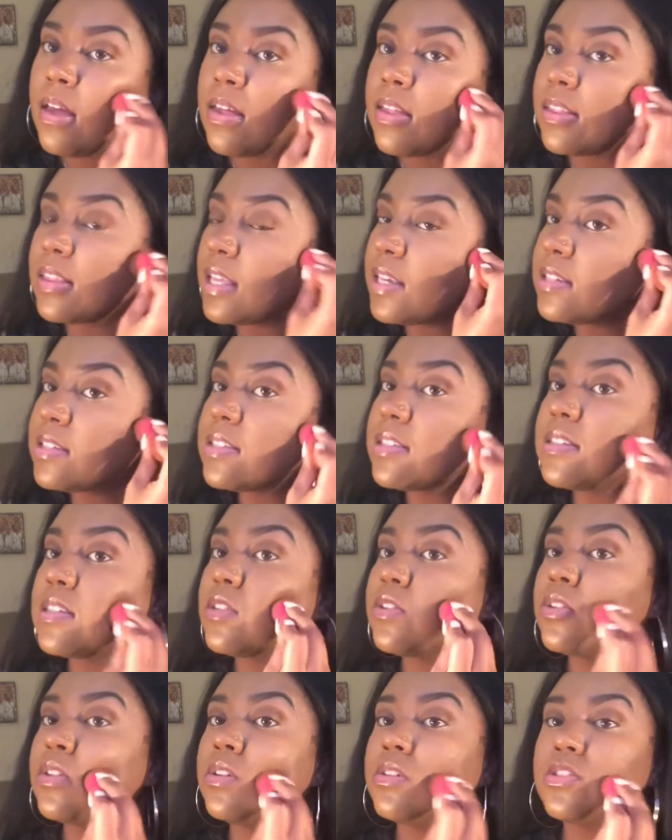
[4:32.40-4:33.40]
they
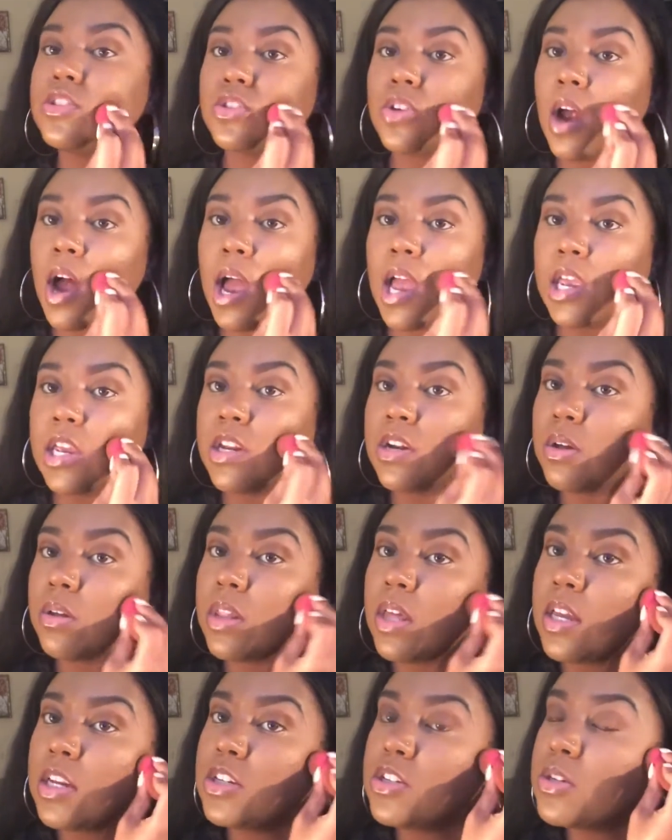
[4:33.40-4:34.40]
still try.
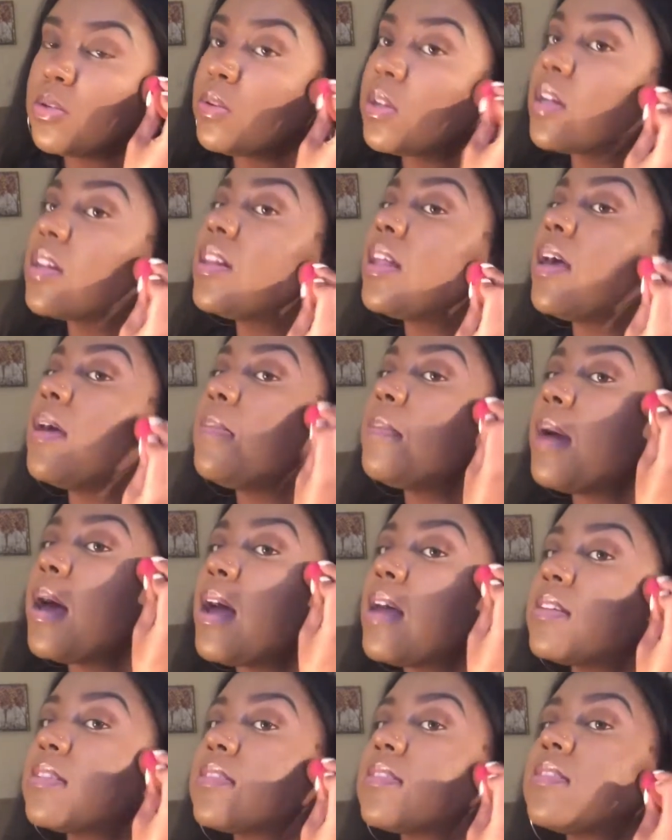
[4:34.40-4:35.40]
They do the clay
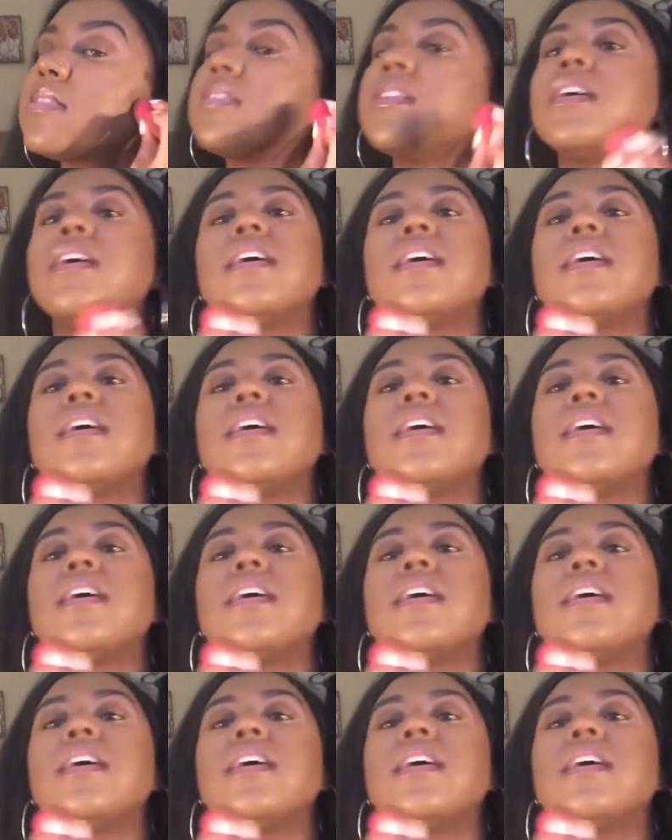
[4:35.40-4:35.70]
masks,